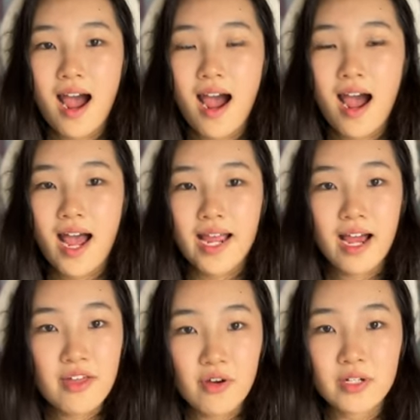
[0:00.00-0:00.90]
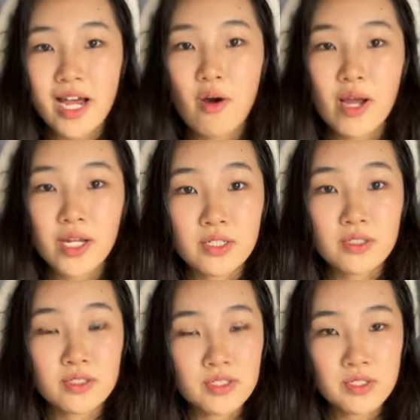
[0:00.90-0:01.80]
I thought how I
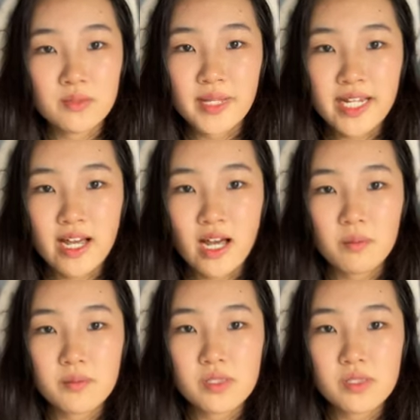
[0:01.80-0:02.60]
could do to make up.